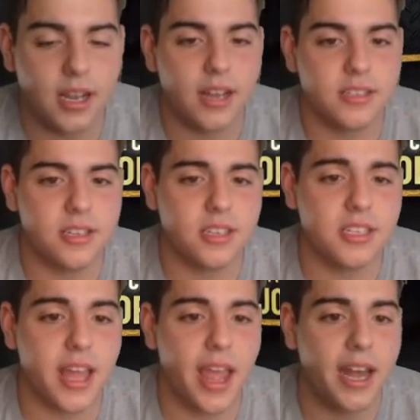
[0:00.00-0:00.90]
guys. This
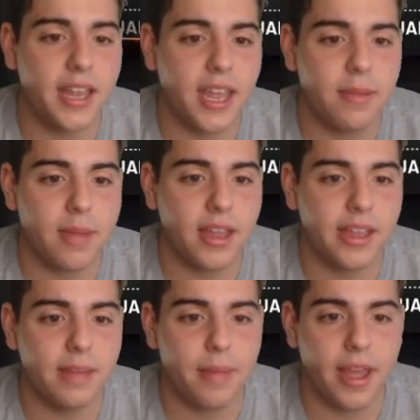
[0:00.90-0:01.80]
is the end game, end
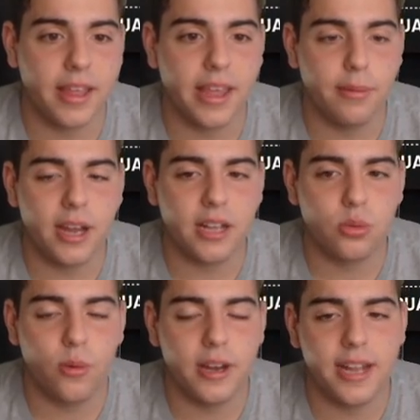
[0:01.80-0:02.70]
game, end game. We got
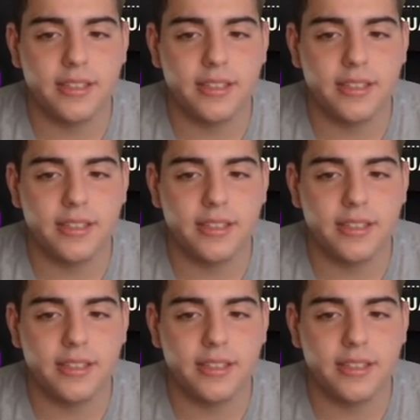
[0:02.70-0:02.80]
28